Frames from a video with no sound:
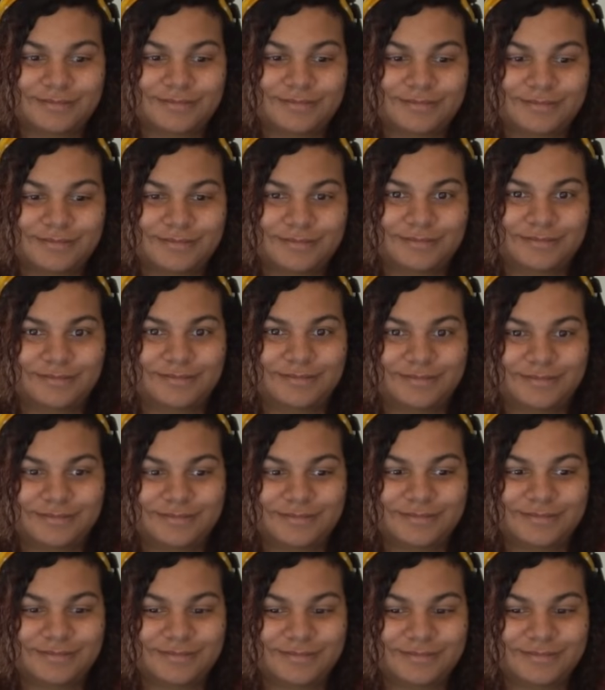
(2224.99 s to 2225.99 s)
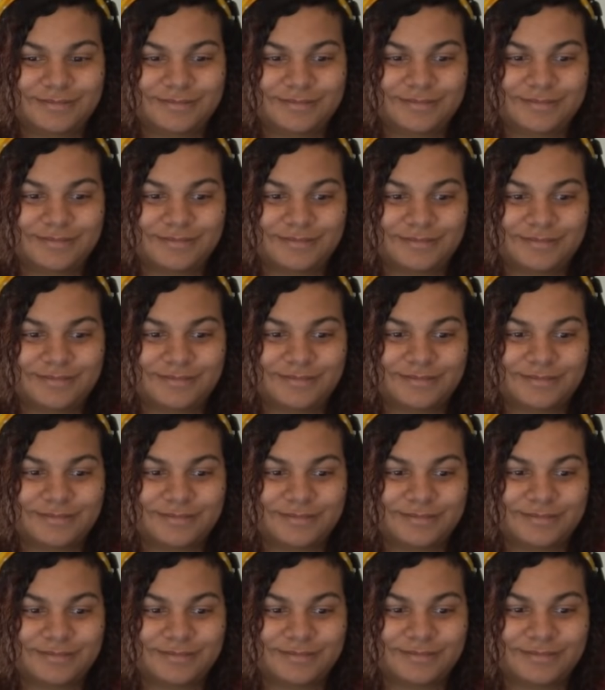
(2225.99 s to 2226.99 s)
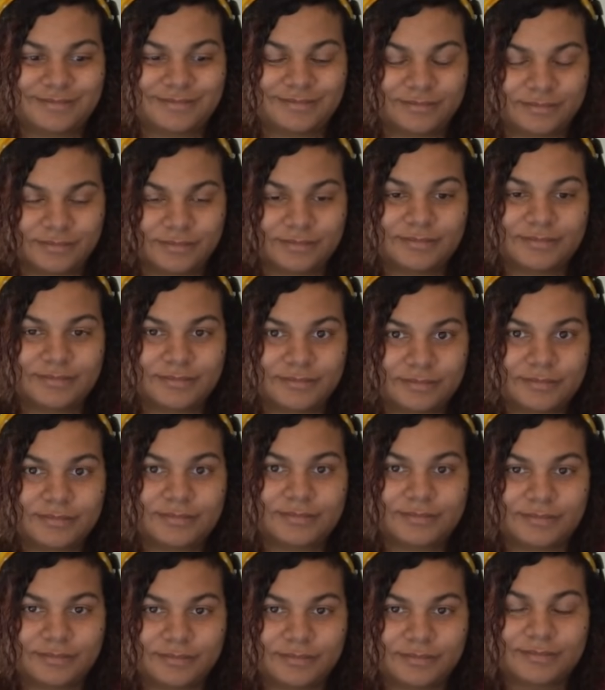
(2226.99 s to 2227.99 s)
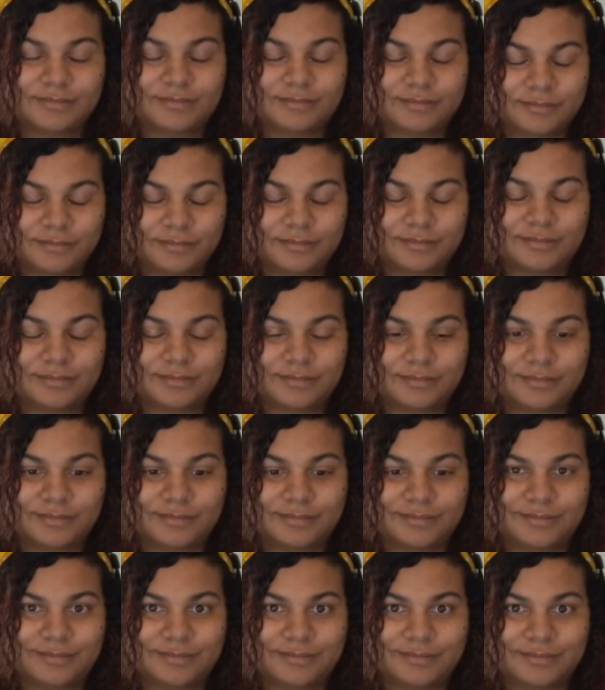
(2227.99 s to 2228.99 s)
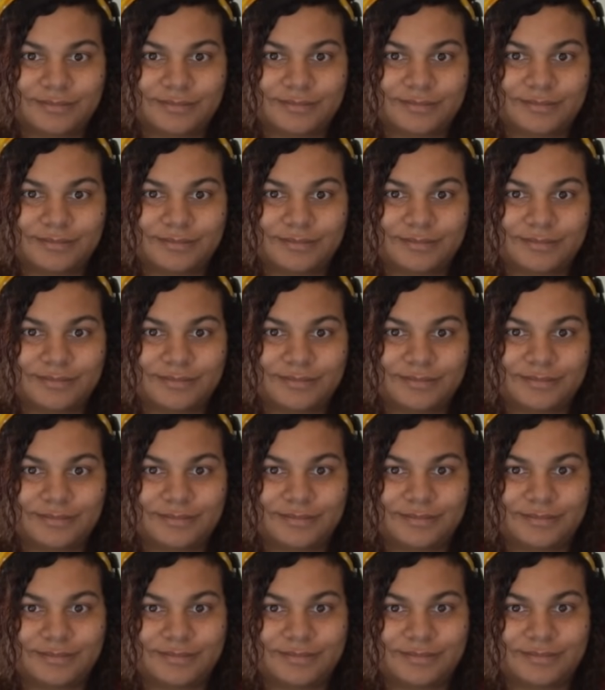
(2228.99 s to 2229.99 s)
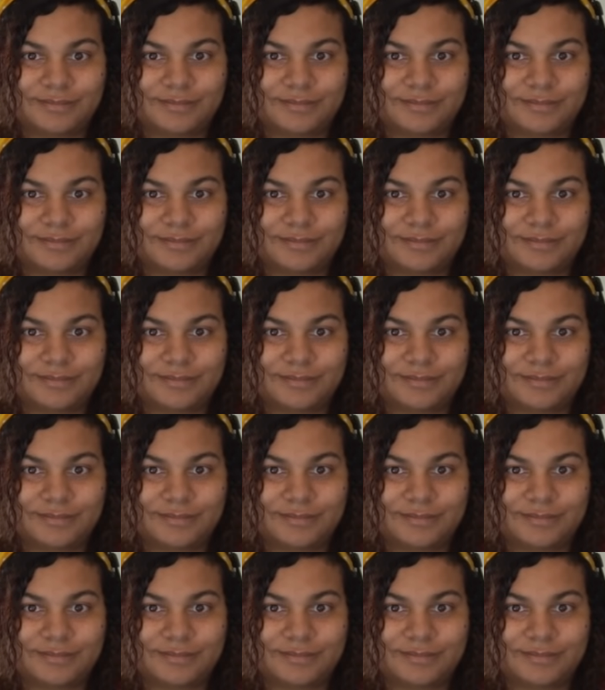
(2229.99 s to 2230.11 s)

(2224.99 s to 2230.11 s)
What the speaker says: This person isn't speaking.